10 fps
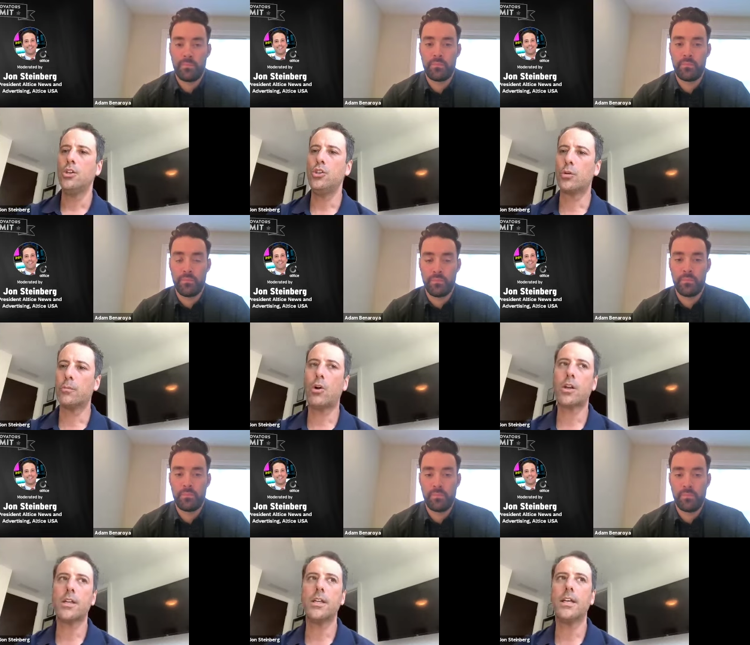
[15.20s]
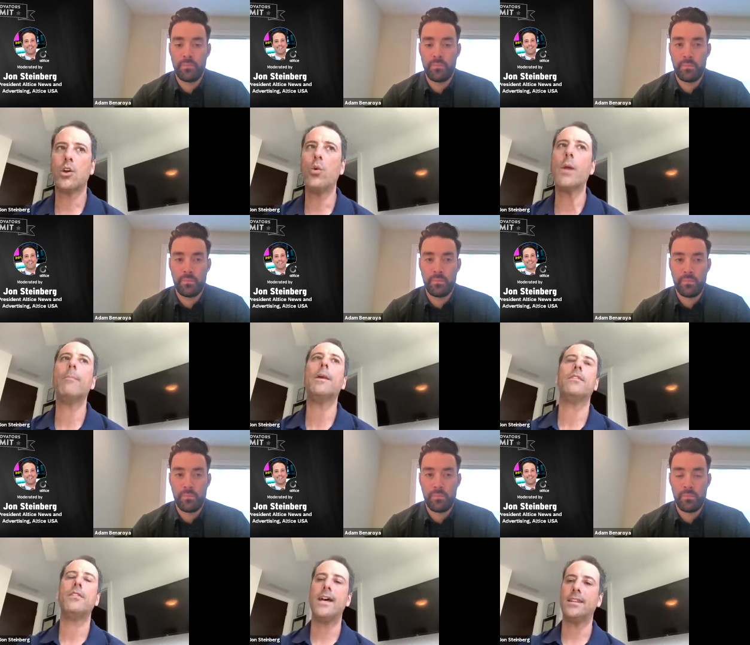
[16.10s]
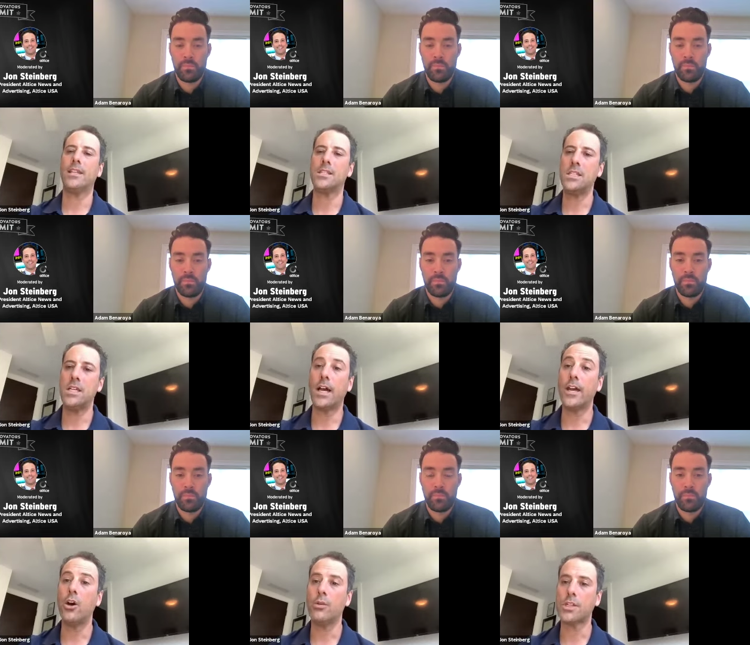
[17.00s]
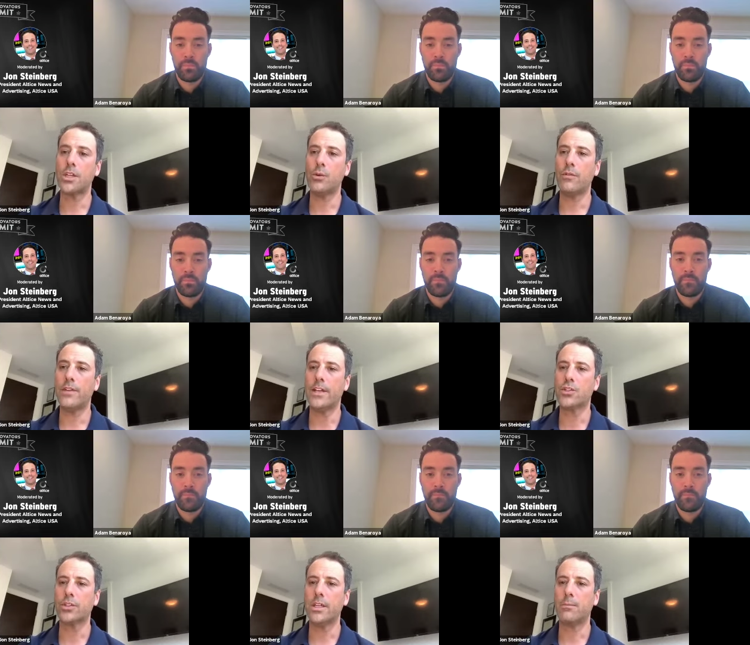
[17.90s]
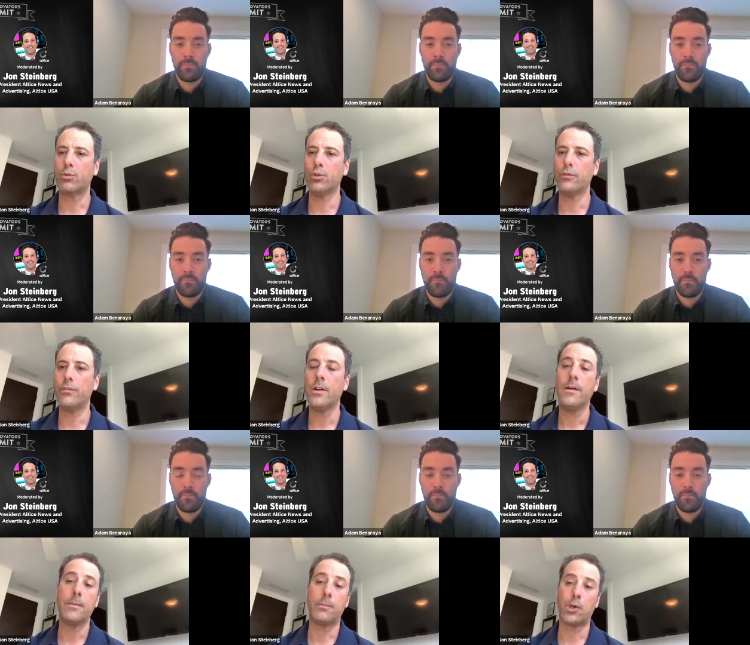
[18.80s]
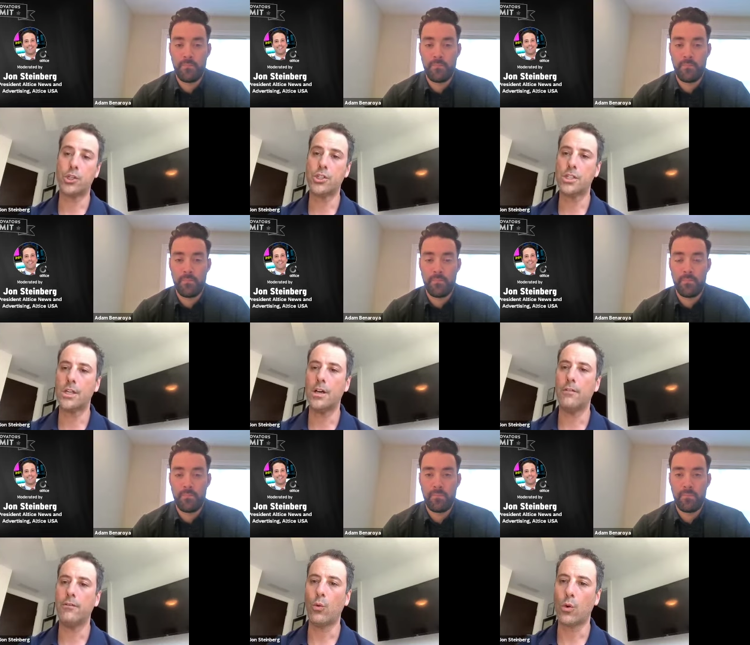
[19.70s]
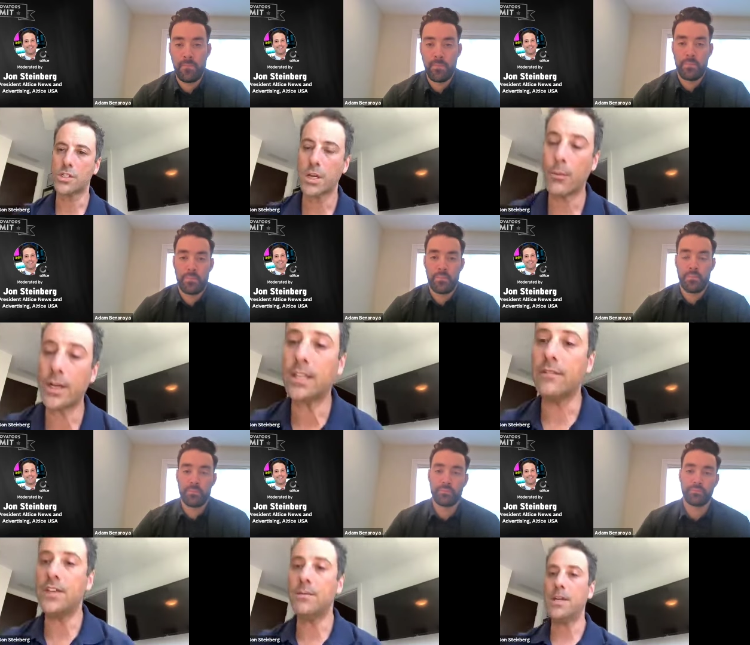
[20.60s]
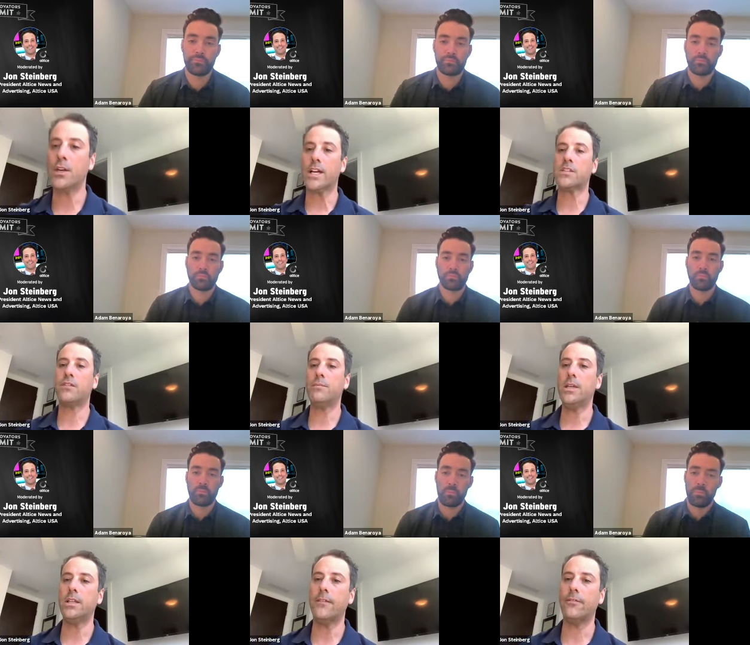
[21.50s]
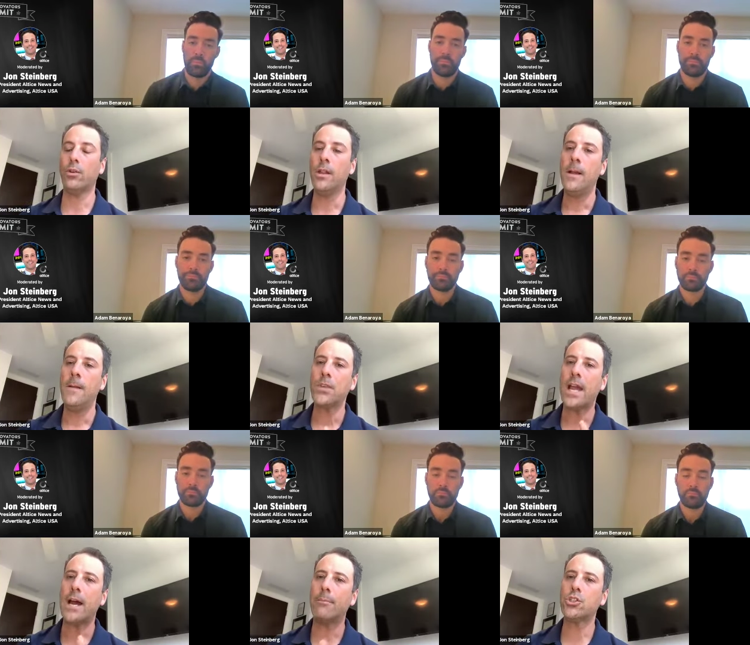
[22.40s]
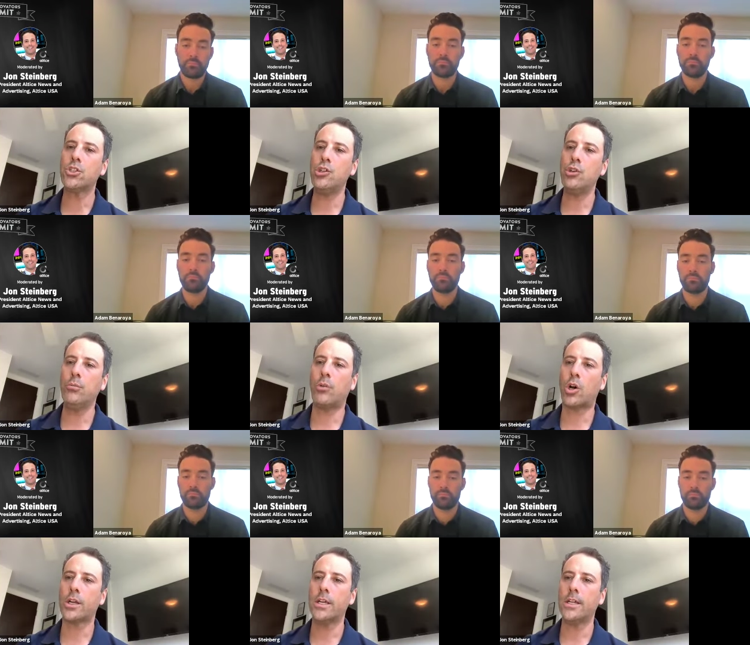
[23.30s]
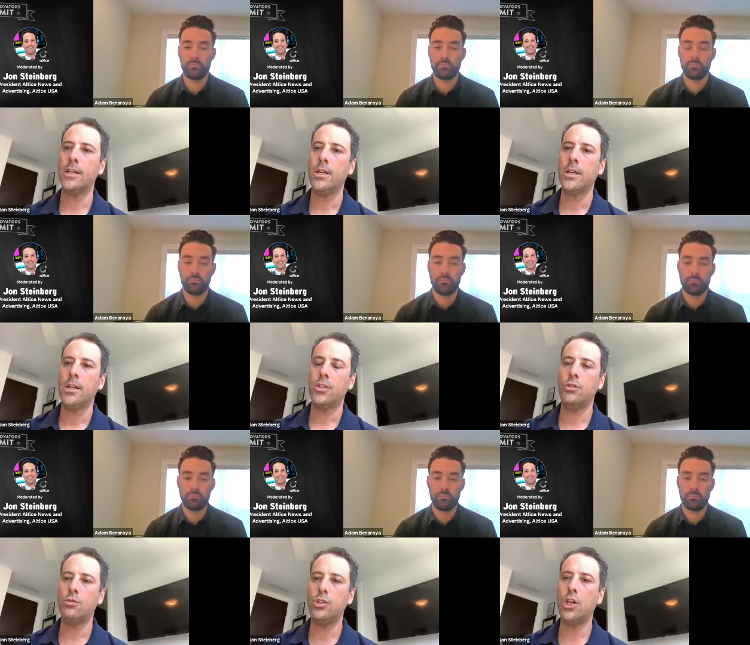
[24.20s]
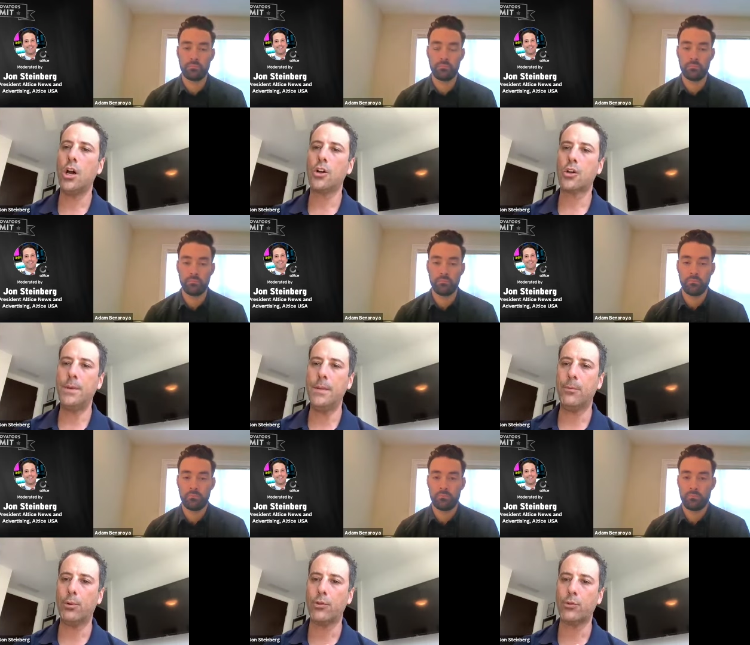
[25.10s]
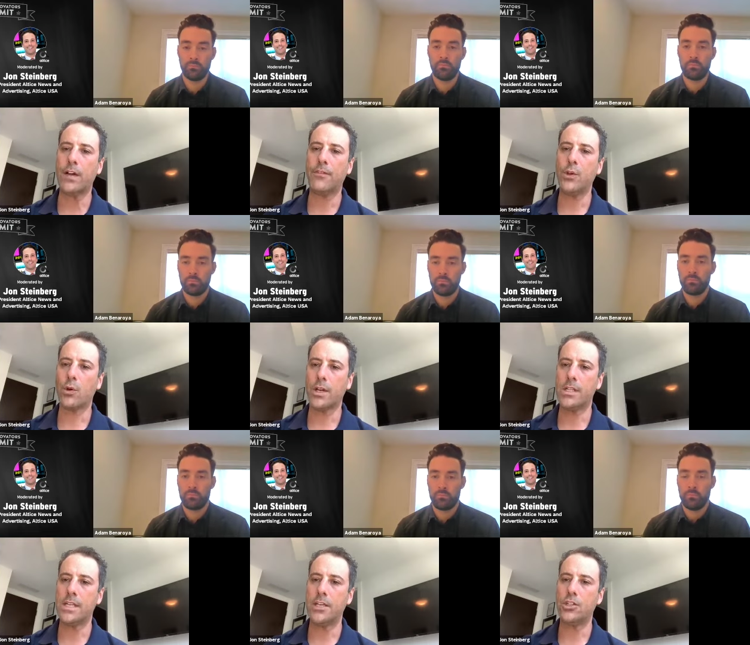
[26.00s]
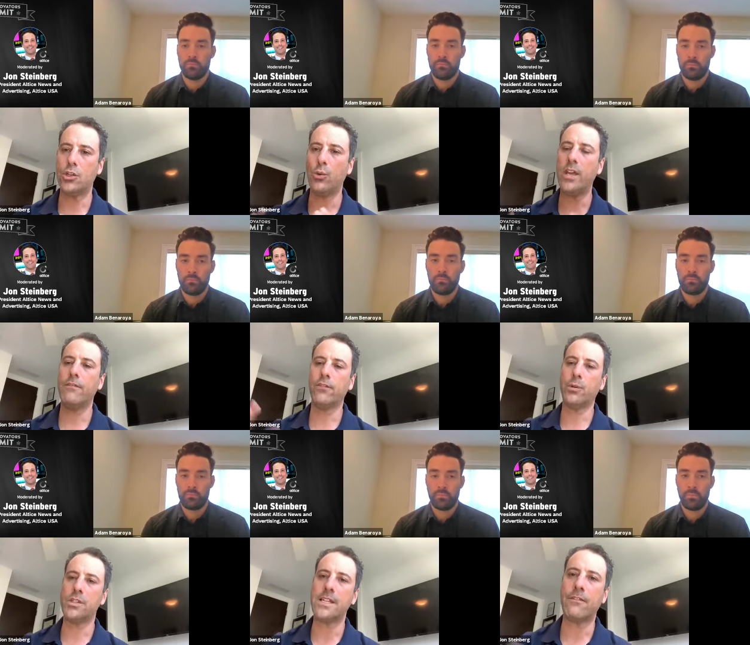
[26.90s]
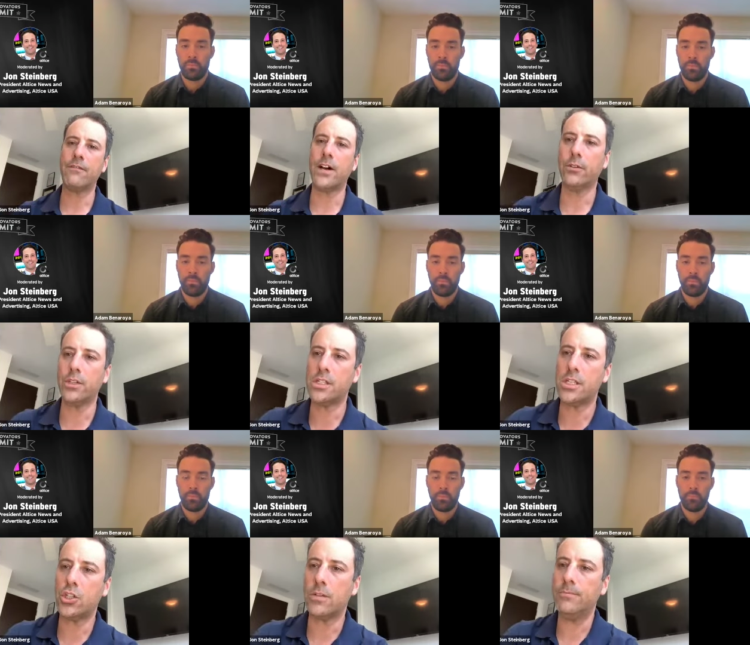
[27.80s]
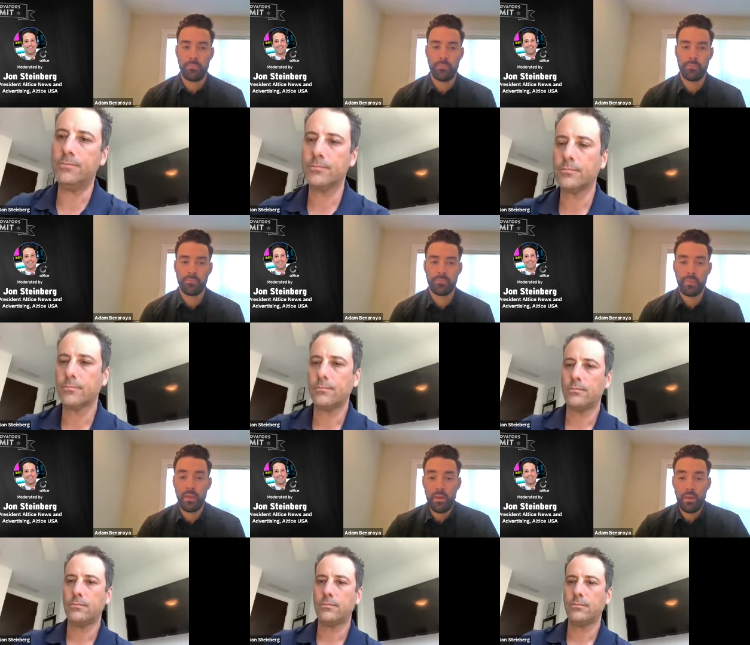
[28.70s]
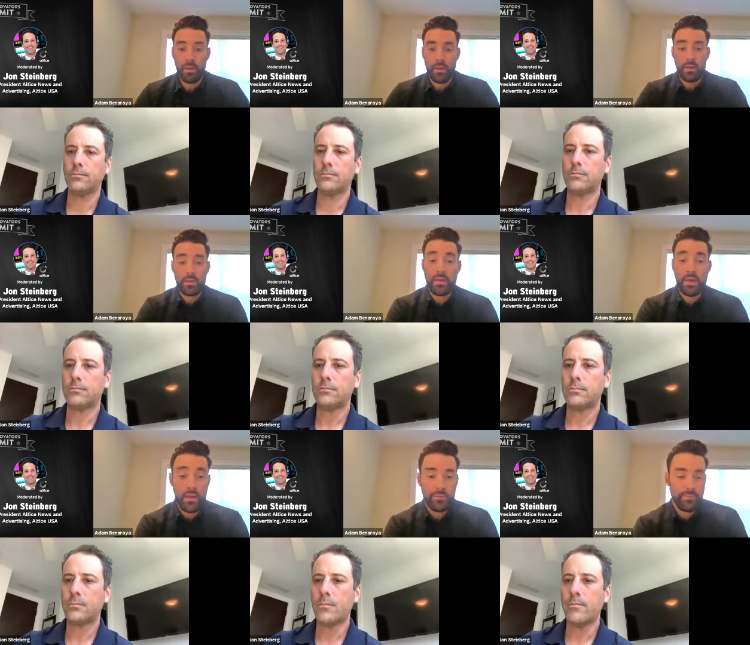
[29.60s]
Speaker 1: you're marketing equipment that the CIO is going to eventually approve the purchase of, or someone at the VP or SVP level. How much do you market to younger people throughout the organization who influence that final decision?
Speaker 2: Yeah,